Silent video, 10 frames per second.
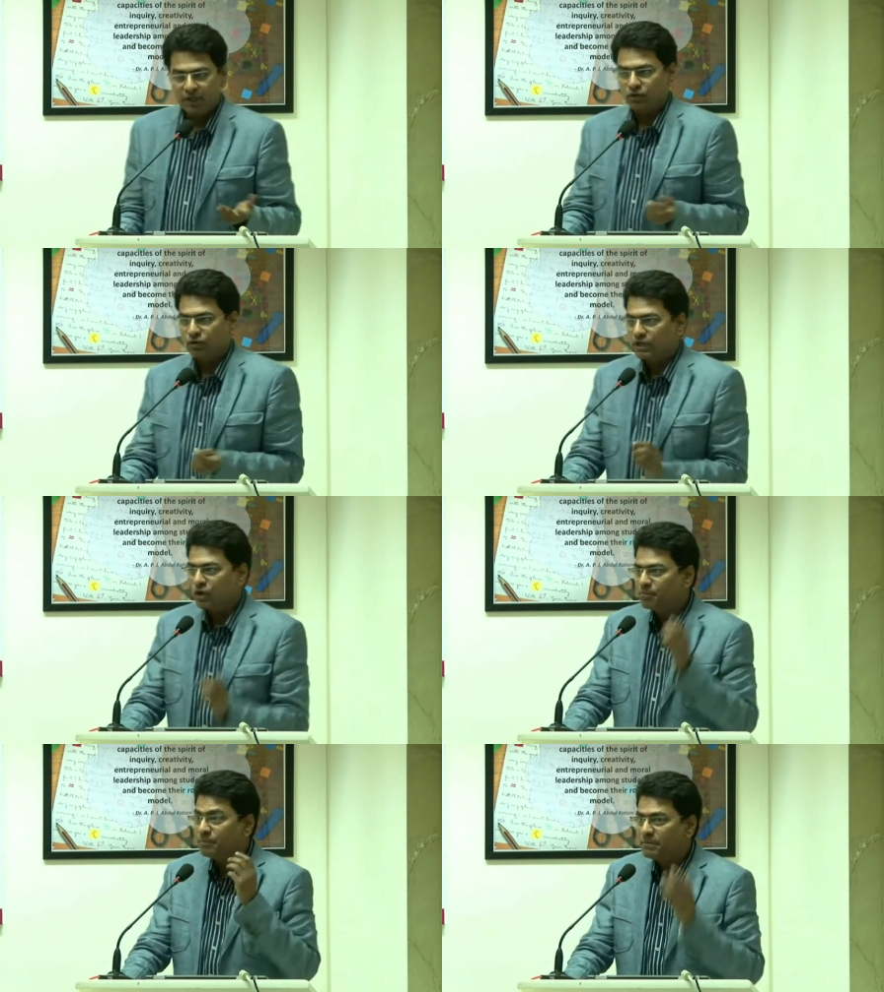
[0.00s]
You know,
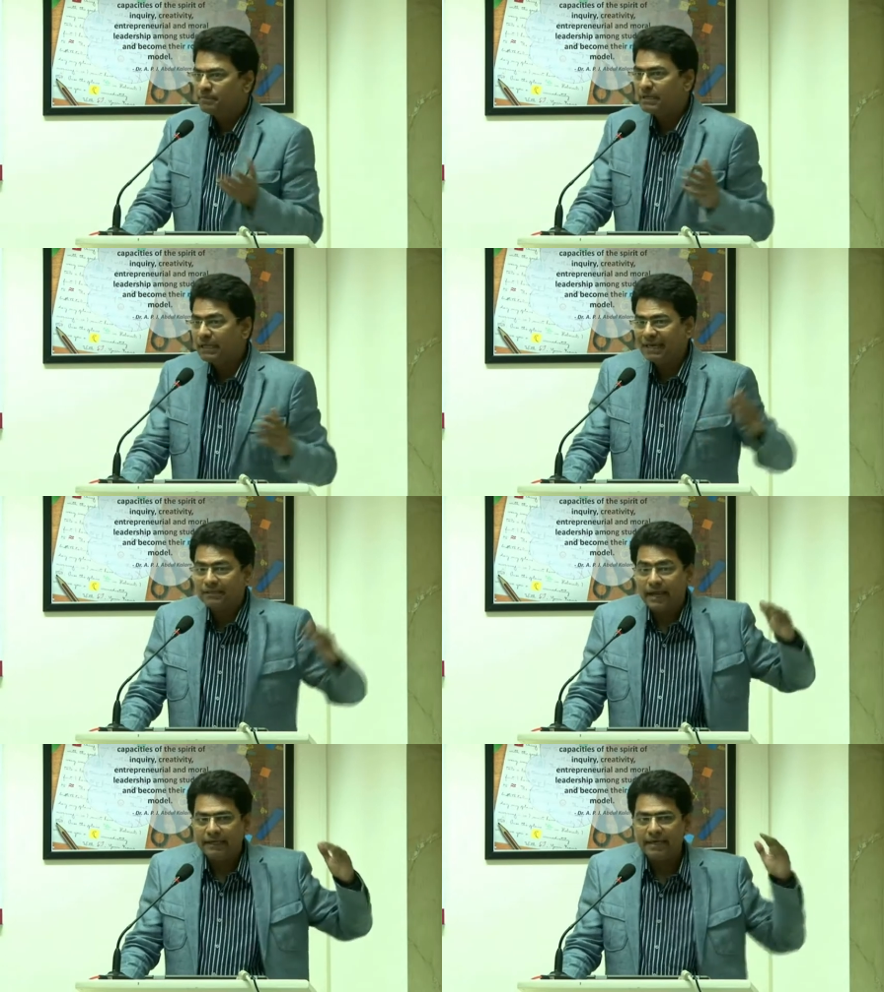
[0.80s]
now people, like
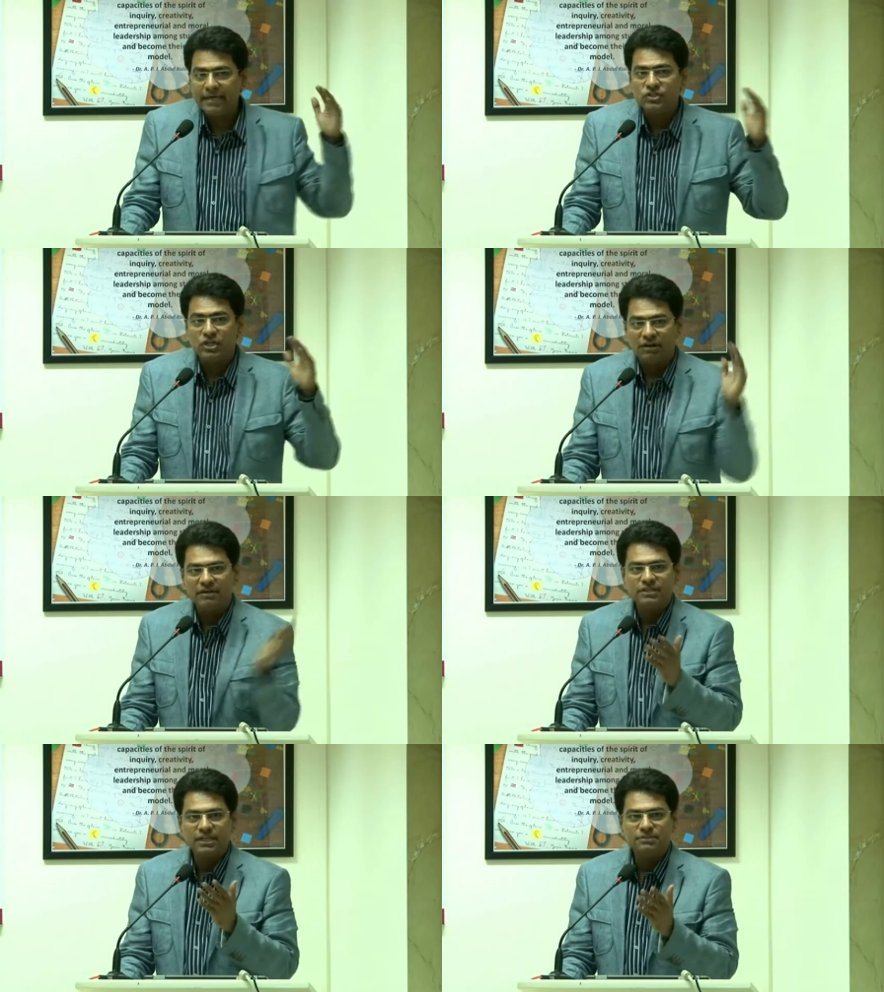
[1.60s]
the entire
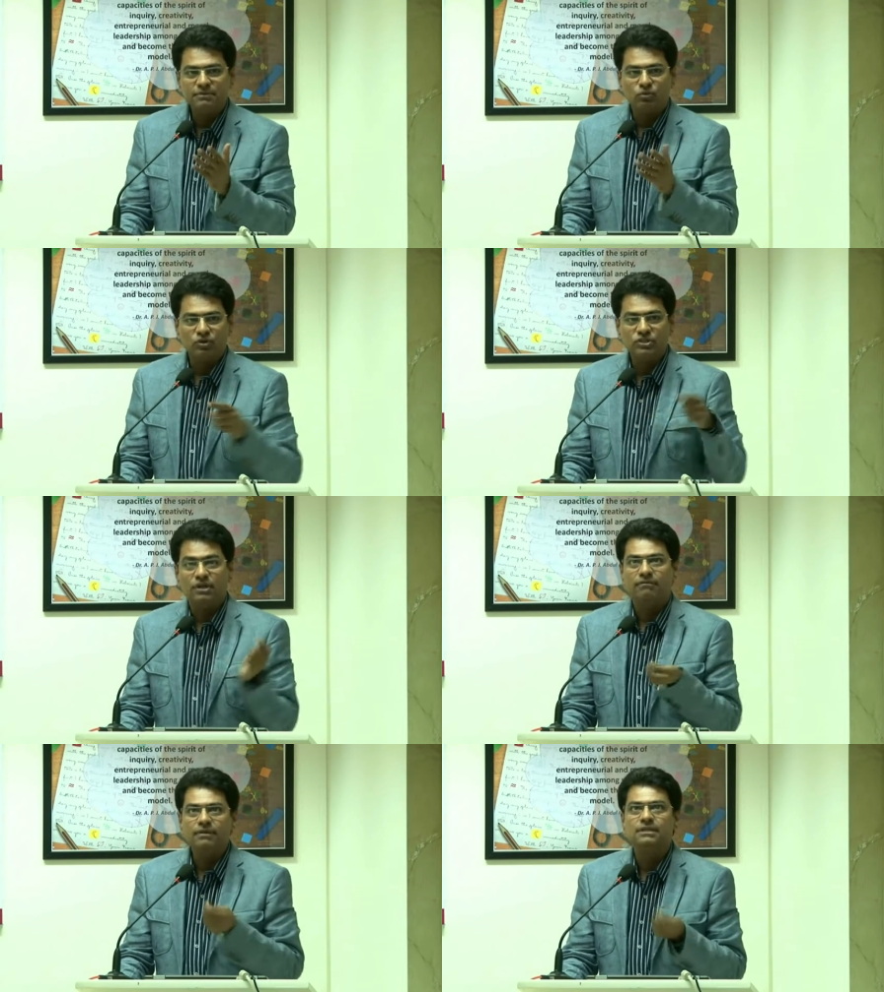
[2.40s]
generation has been watching
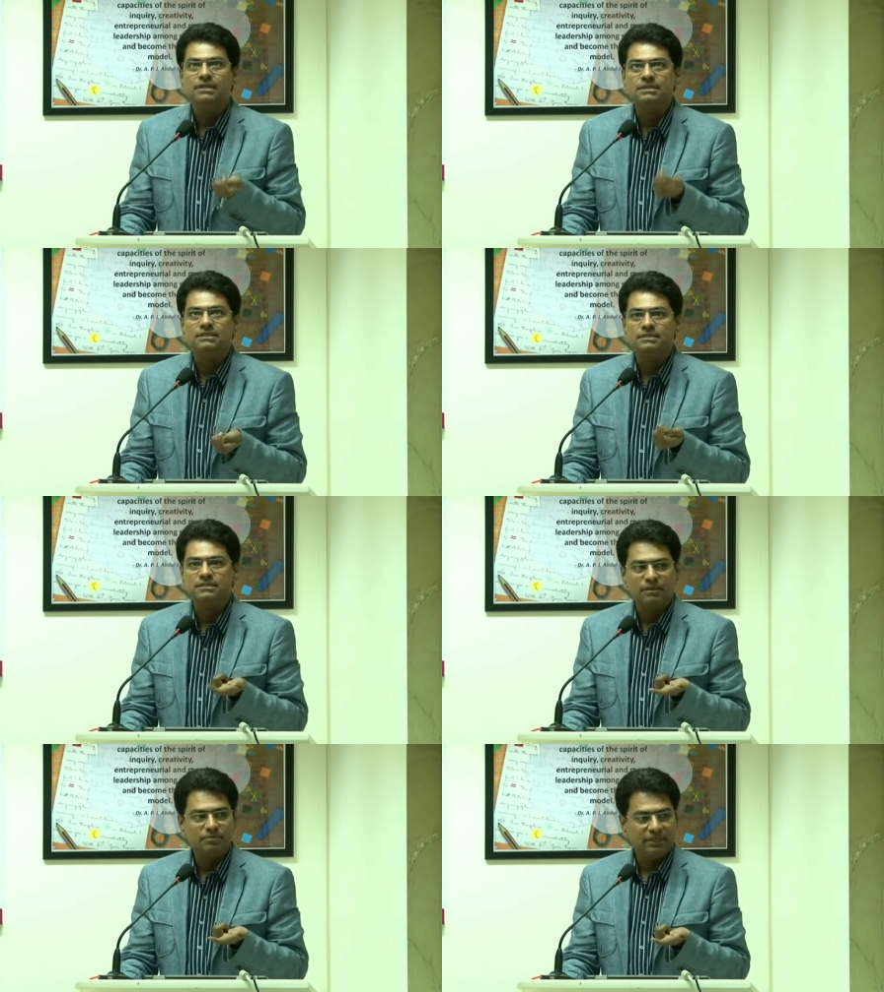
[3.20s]
every day just the
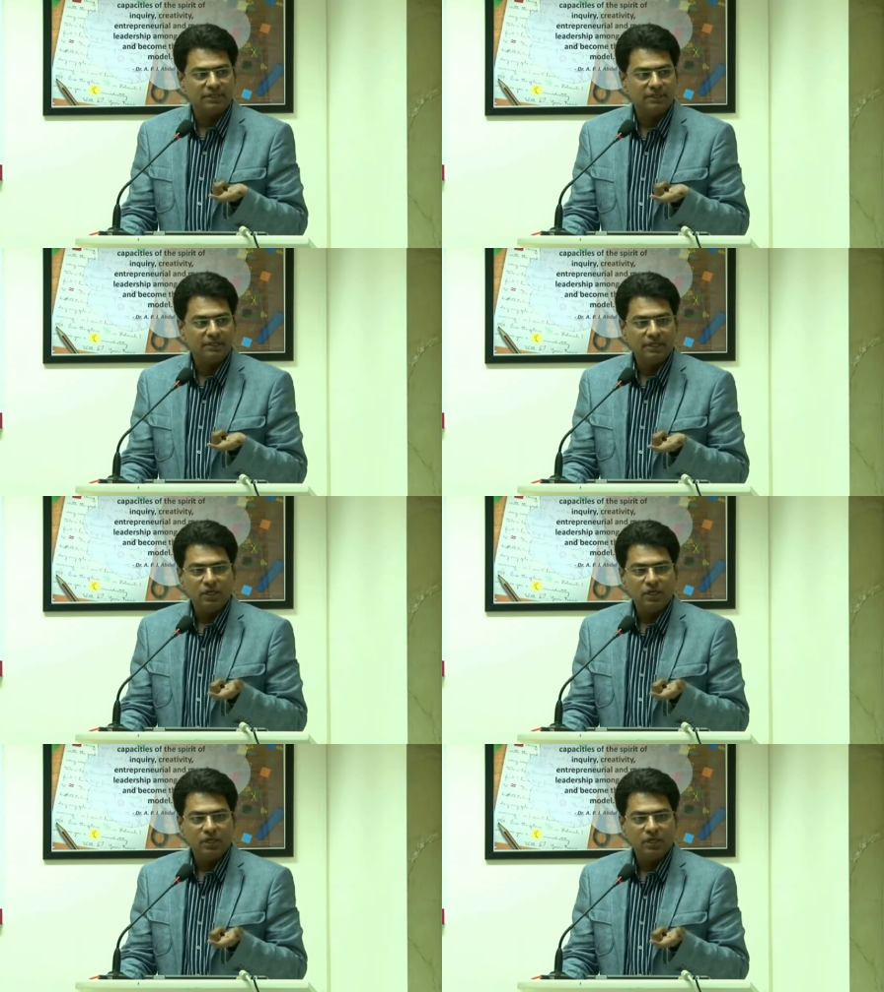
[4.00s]
same leader